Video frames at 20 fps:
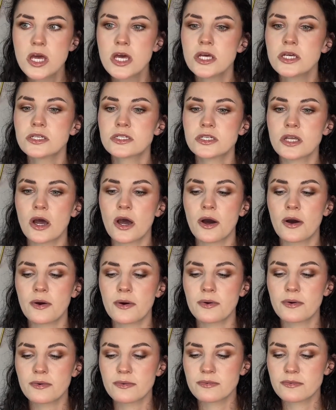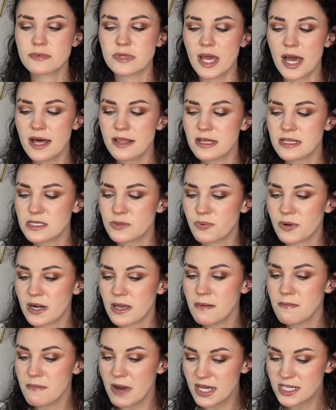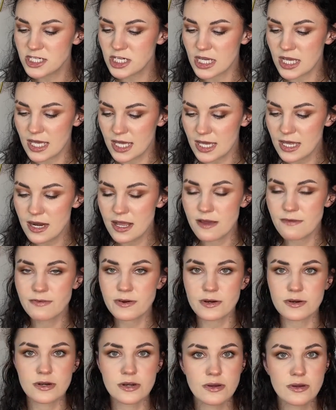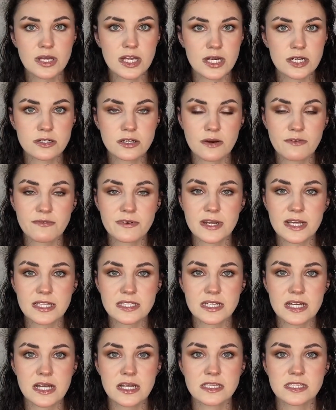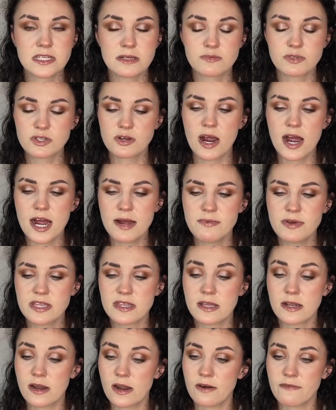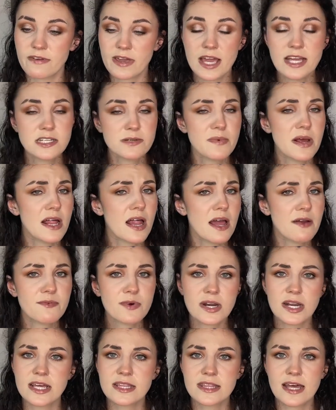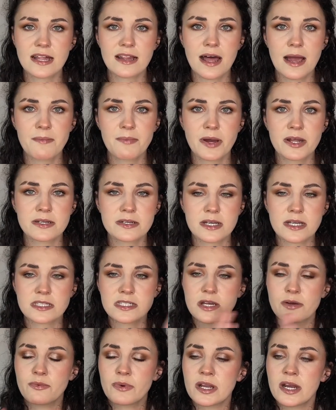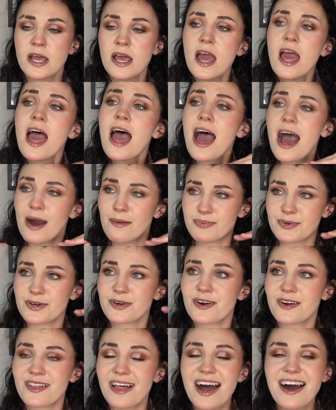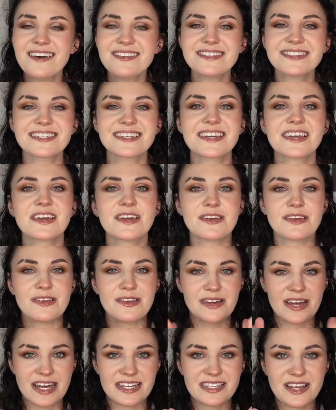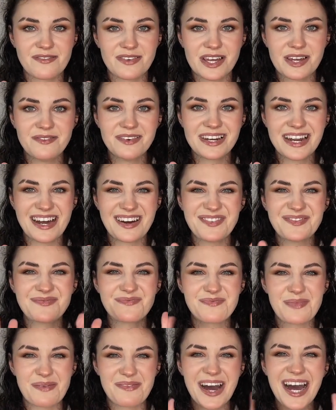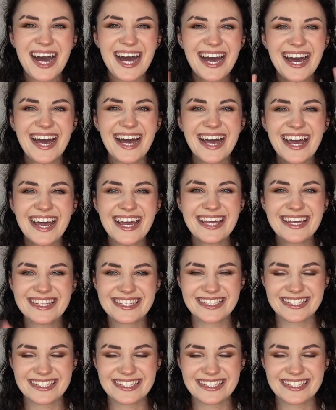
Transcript: So yeah, that's pretty much it. If you're new here, don't forget to hit subscribe, hit the notification bell. Everyone hit that like button because it would help your girl out. You guys have a good one now. Bye-bye.